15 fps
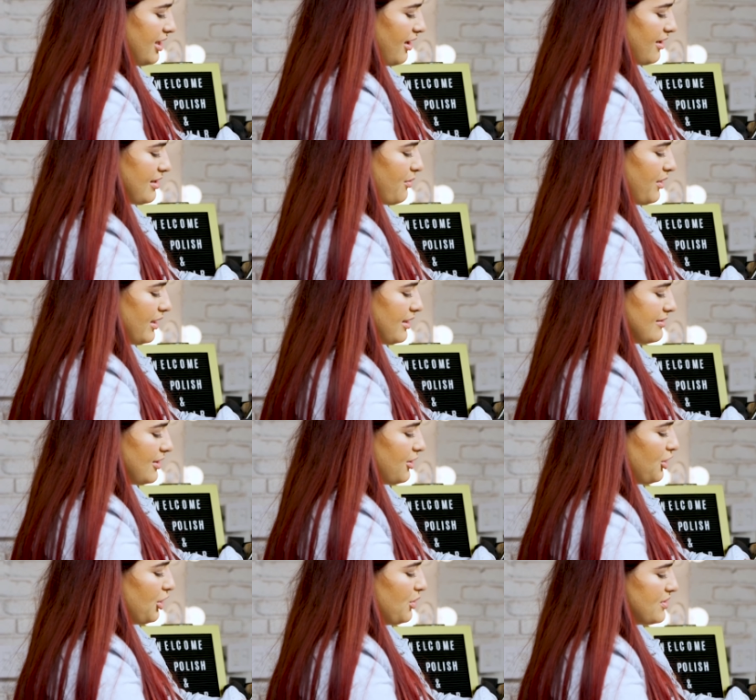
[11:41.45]
because I want to
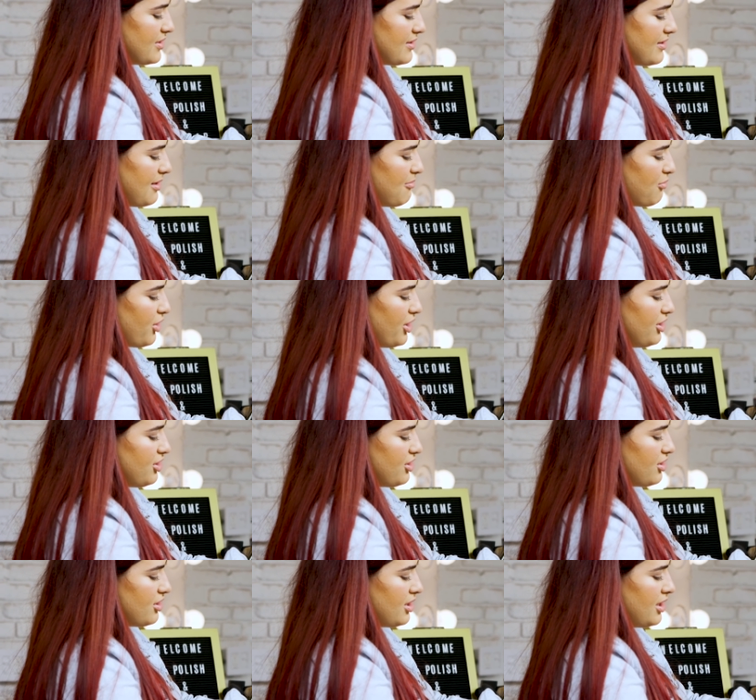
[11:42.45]
continue to use the same
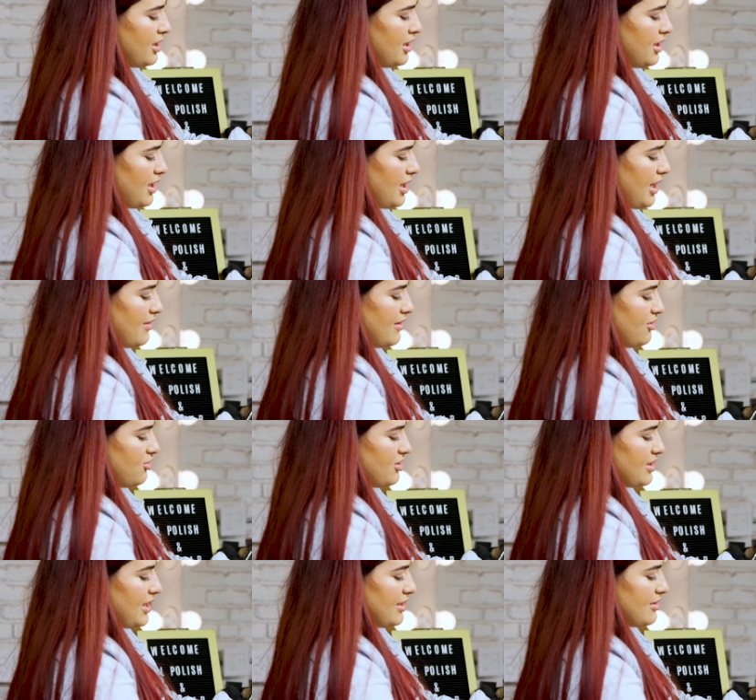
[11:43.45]
brush. And this
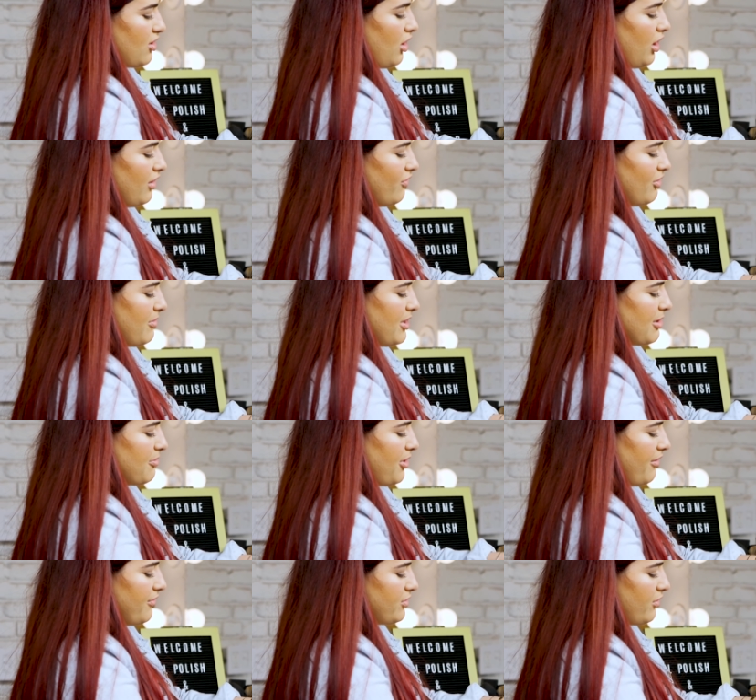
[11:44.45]
just gets all of the makeup
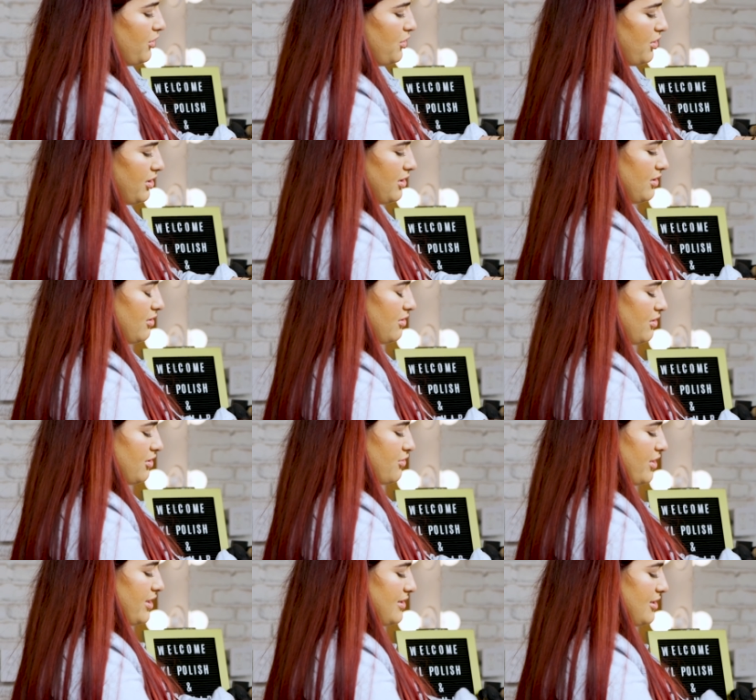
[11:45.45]
off so you can
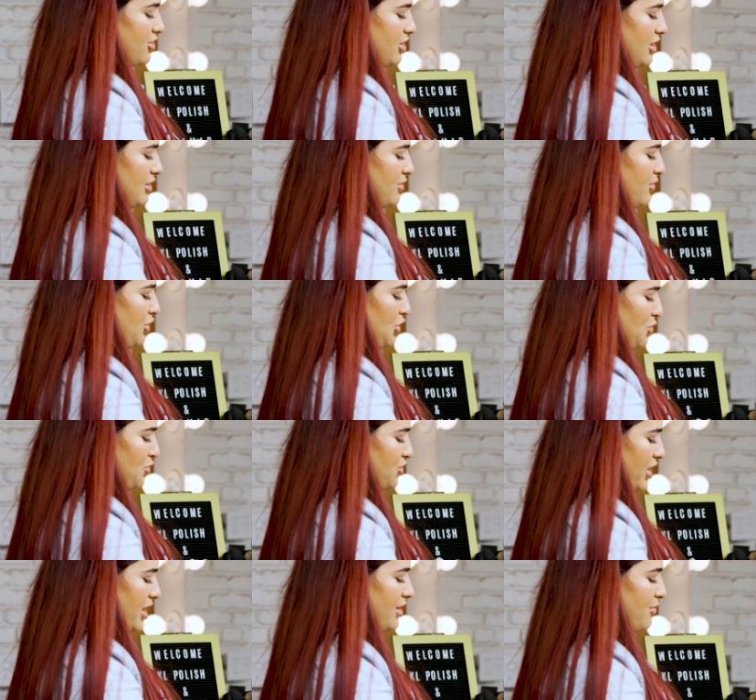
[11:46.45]
transition into a new
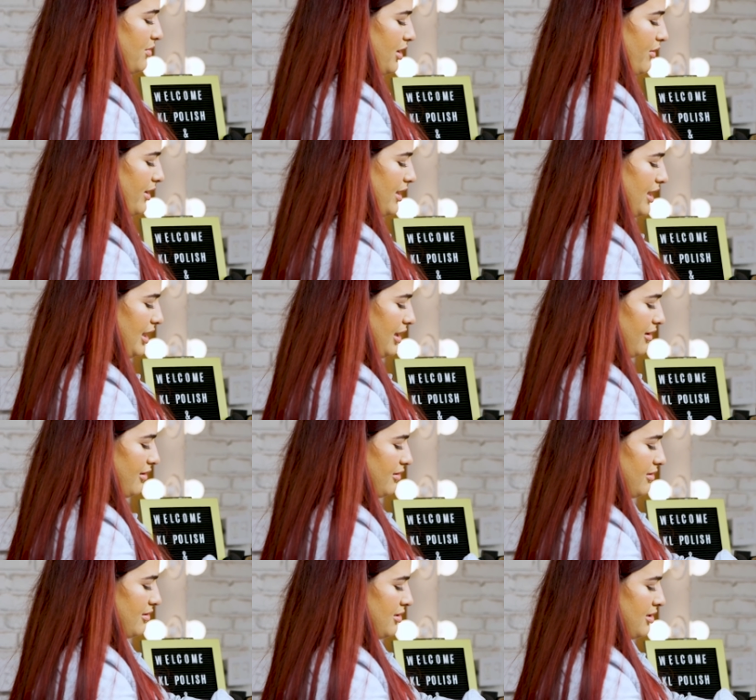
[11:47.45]
shade without any
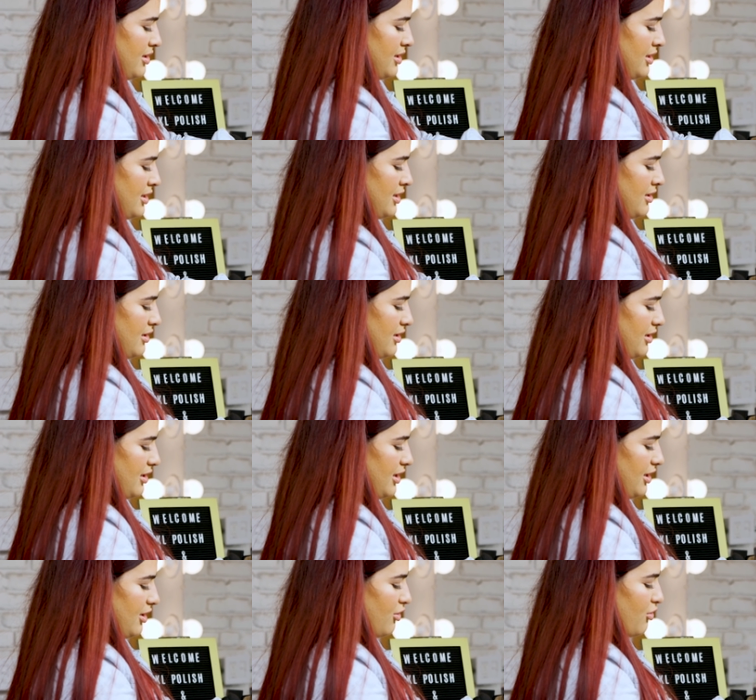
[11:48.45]

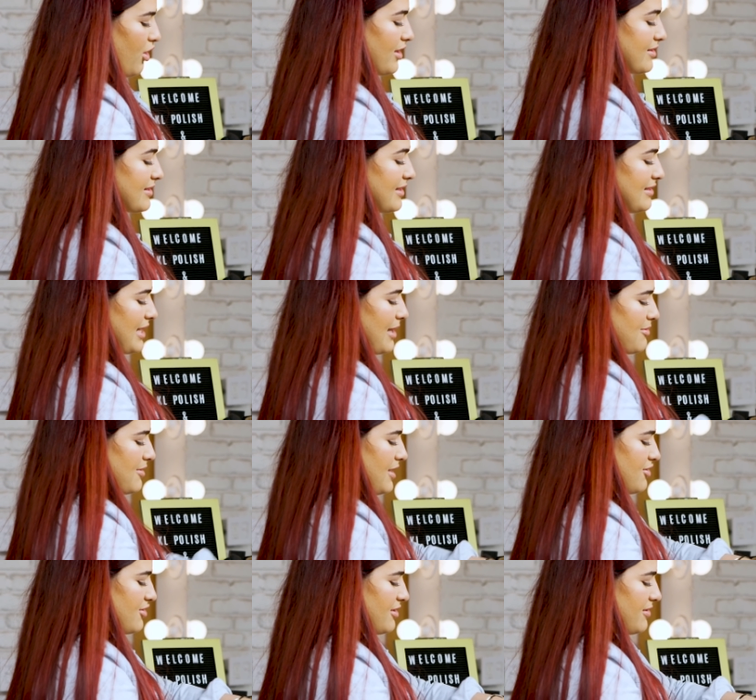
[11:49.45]

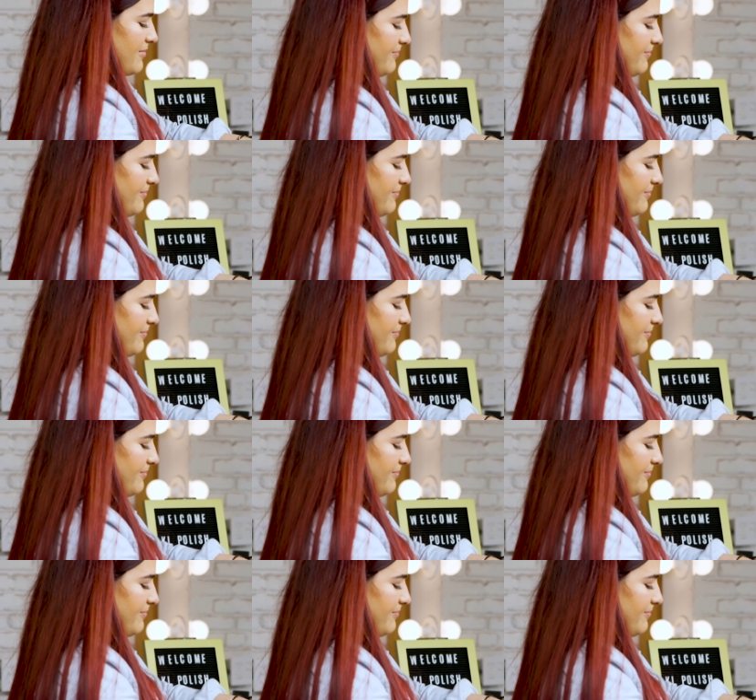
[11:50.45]
cross-contamination.